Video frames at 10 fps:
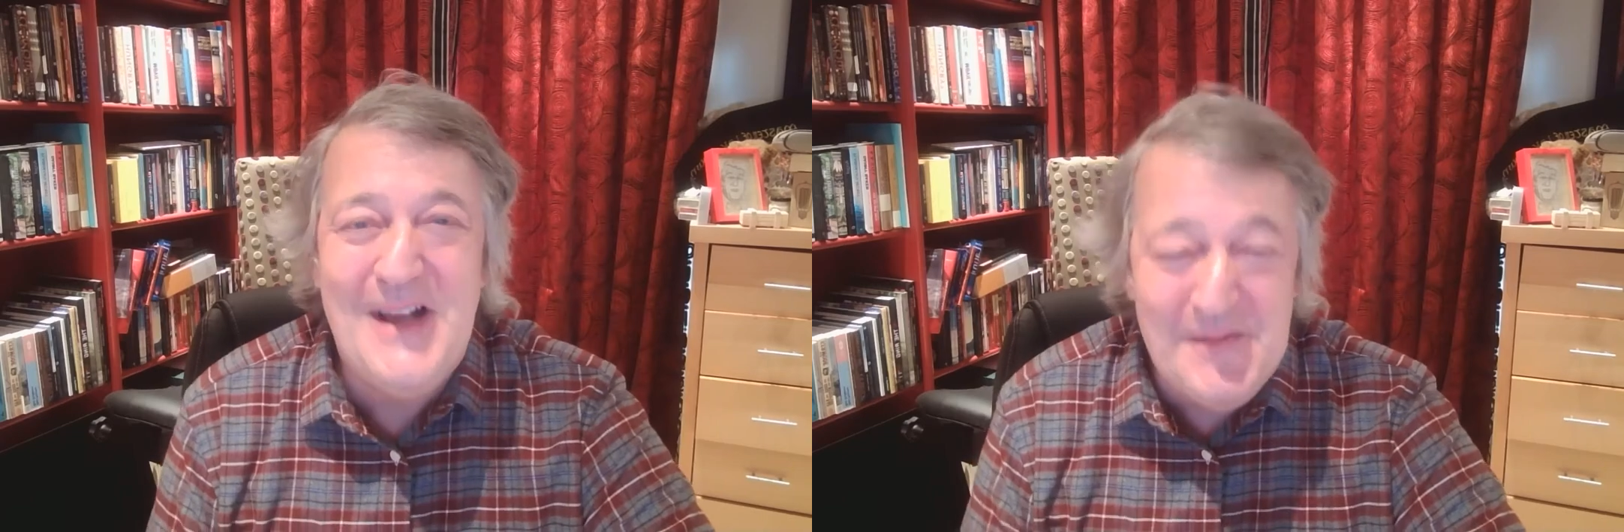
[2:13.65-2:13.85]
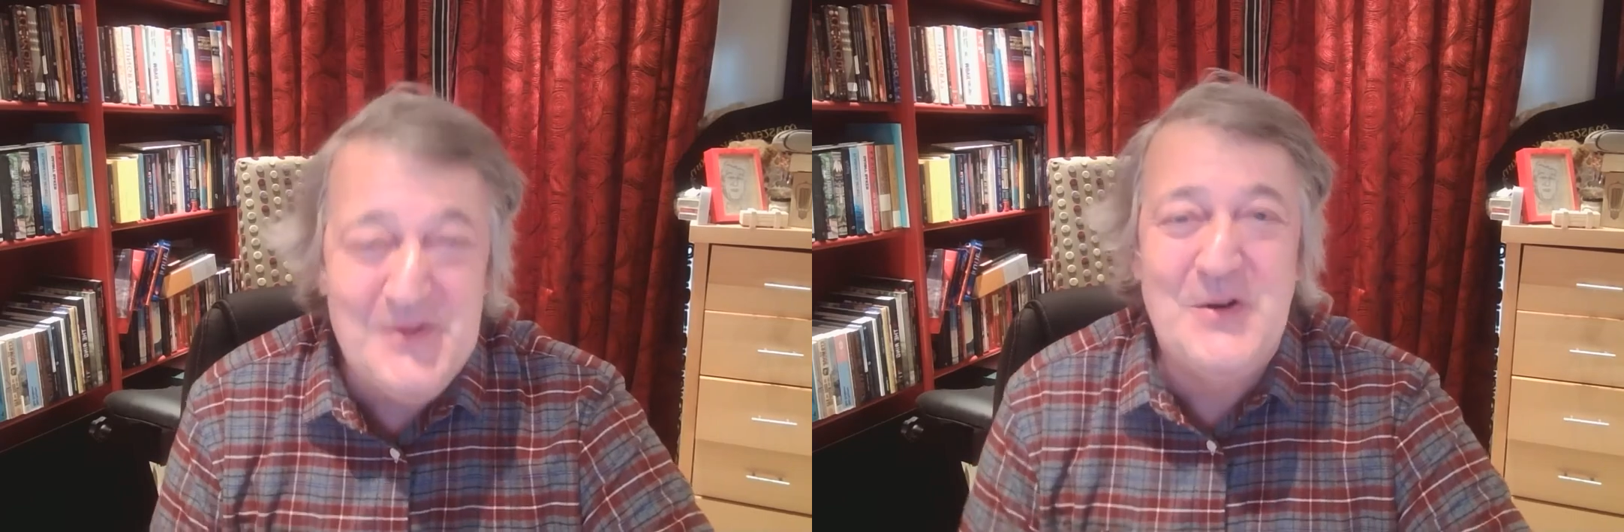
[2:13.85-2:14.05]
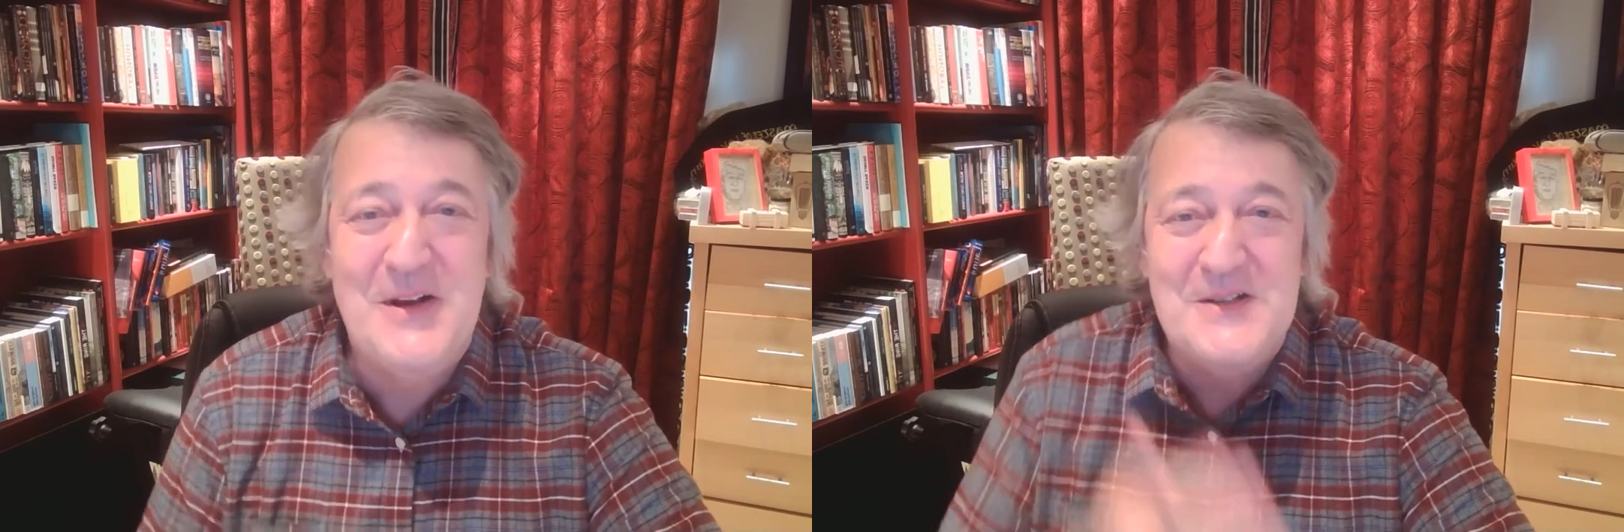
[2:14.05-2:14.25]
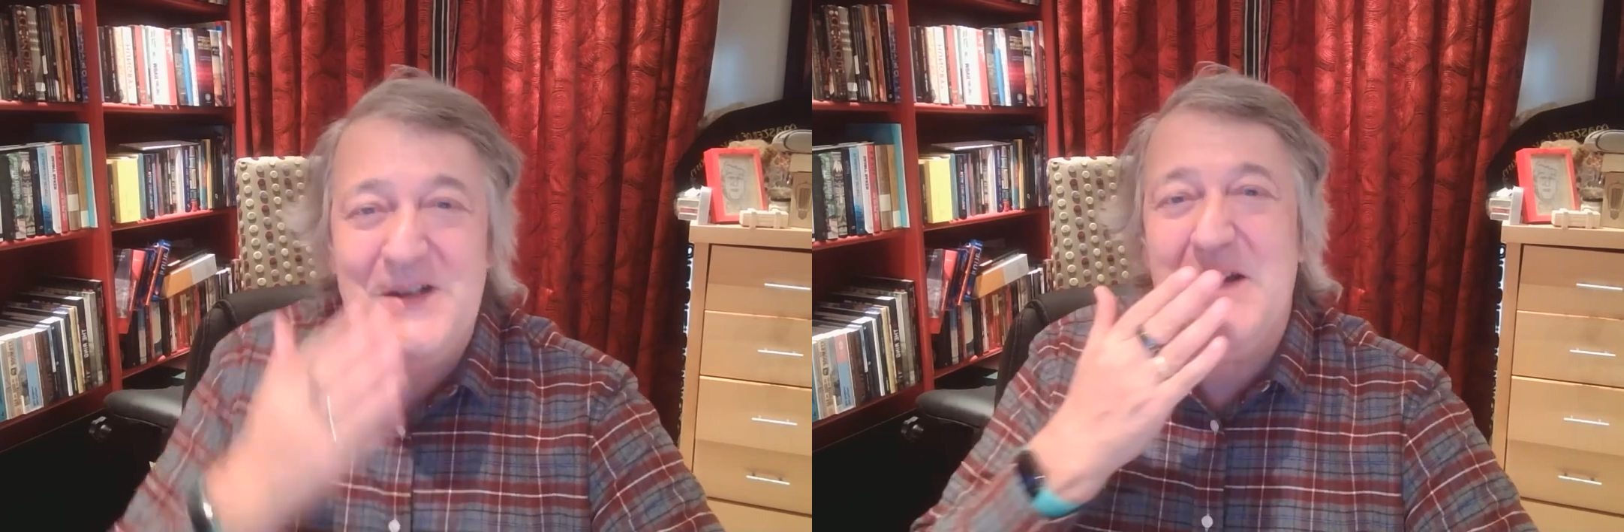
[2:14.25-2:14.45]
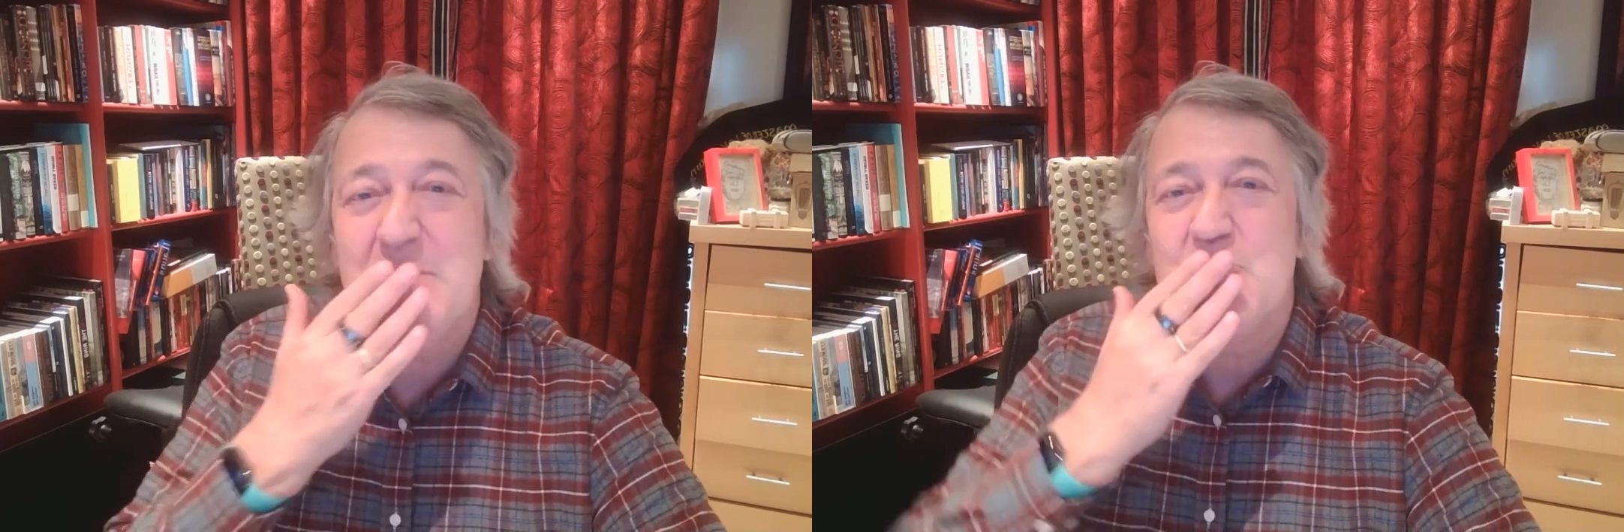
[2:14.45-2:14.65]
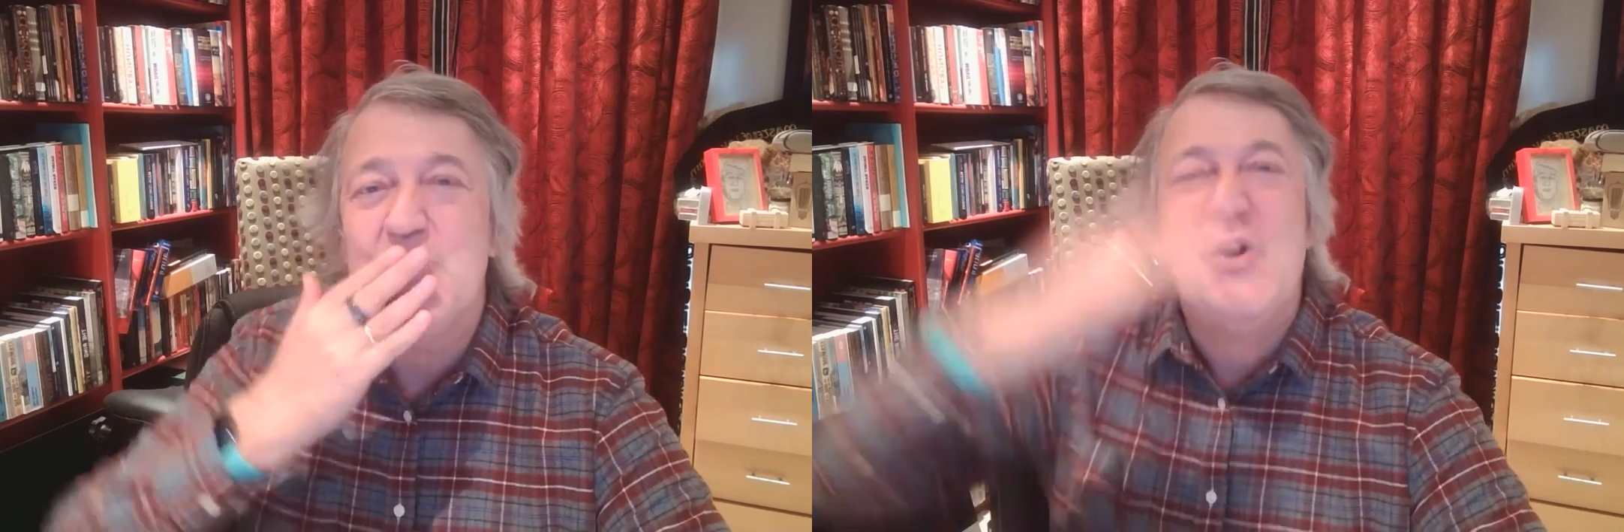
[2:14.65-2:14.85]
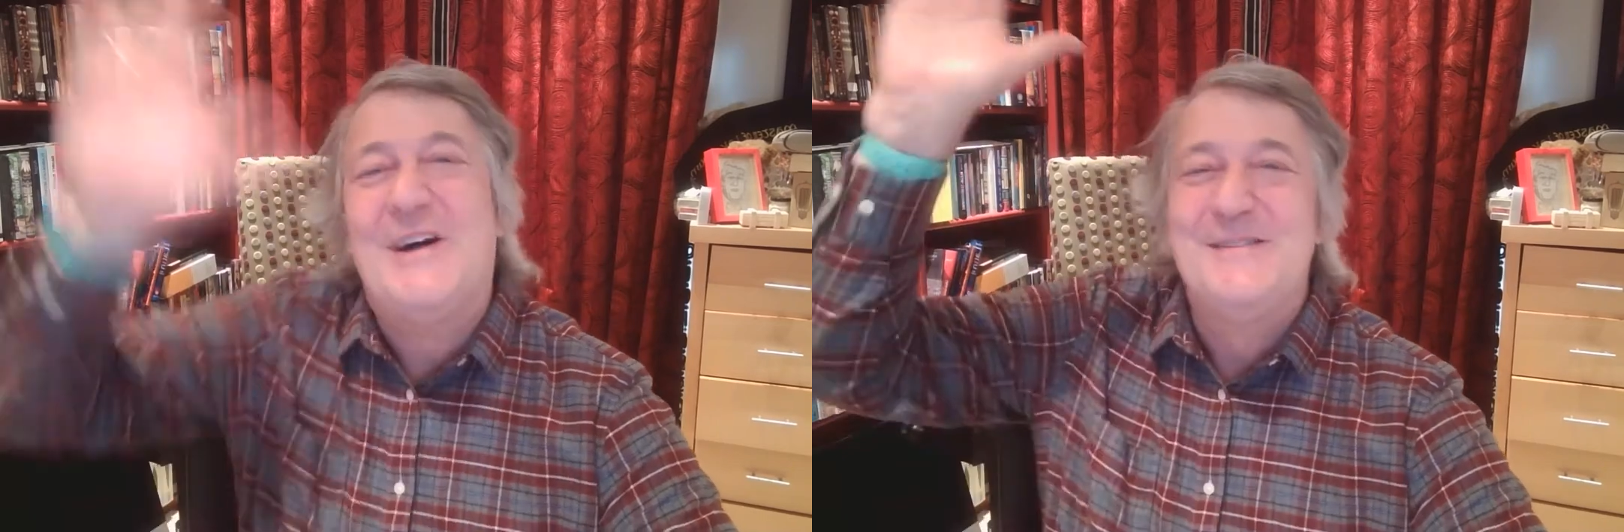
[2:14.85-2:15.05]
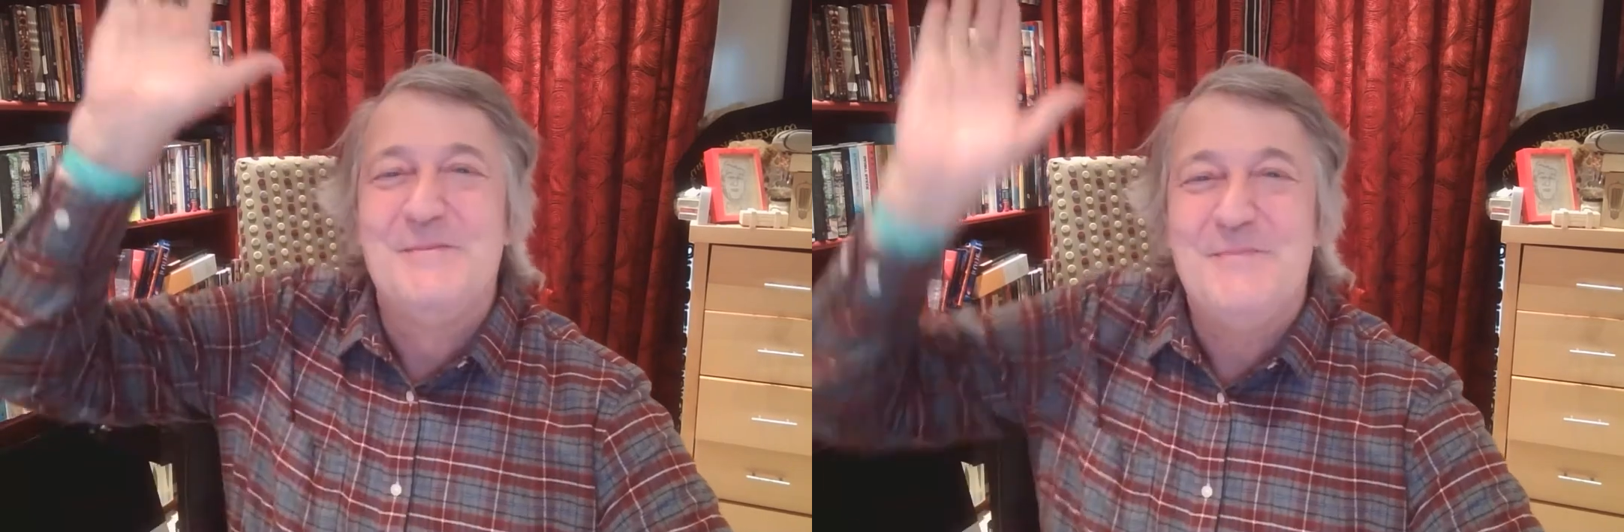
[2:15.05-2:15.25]
Have a great time.
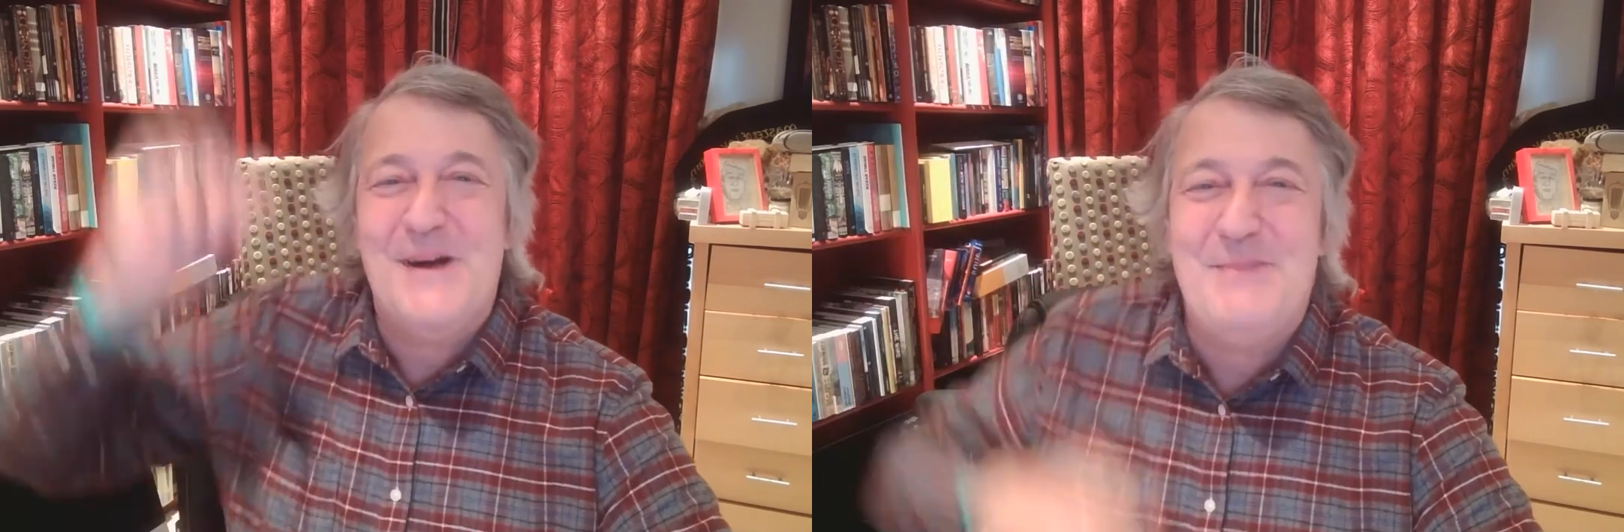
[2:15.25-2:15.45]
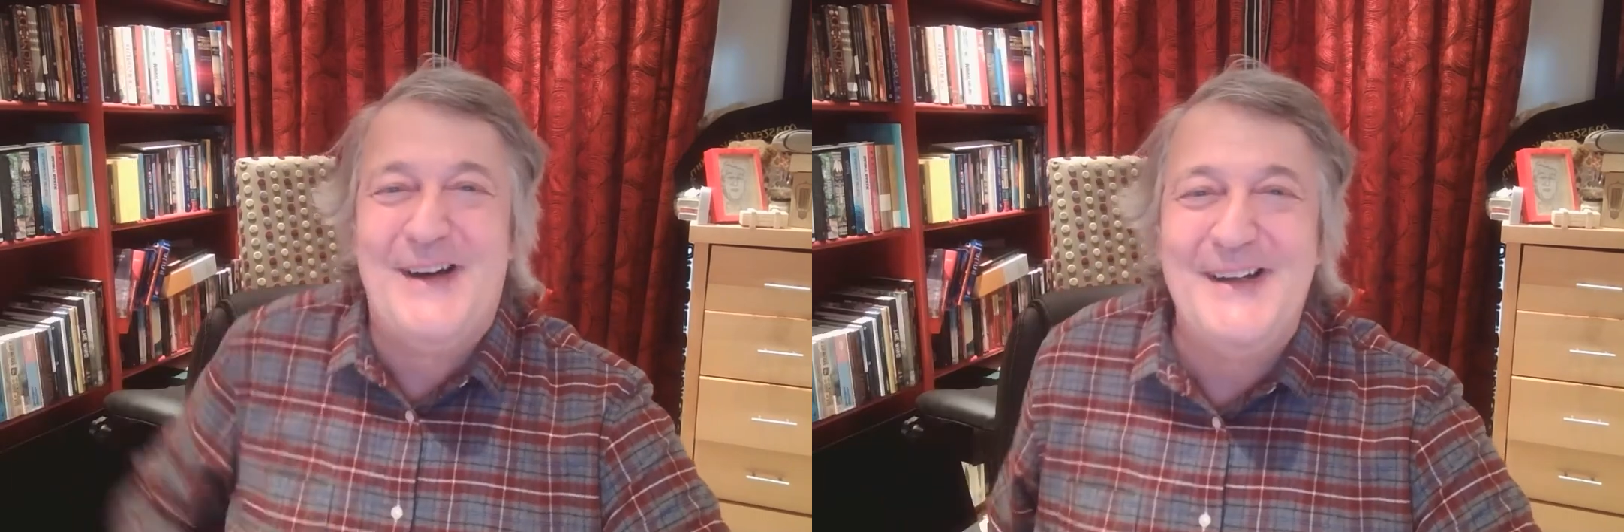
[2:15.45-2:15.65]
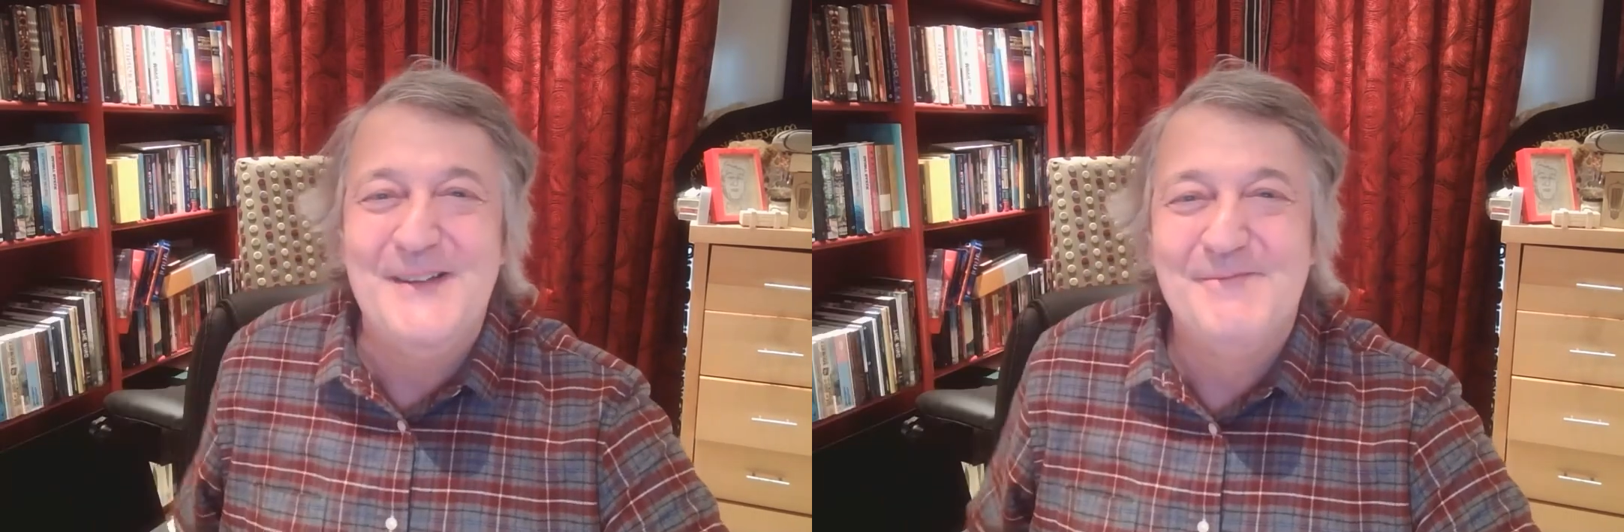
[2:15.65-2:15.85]
Mwah. Bye-bye.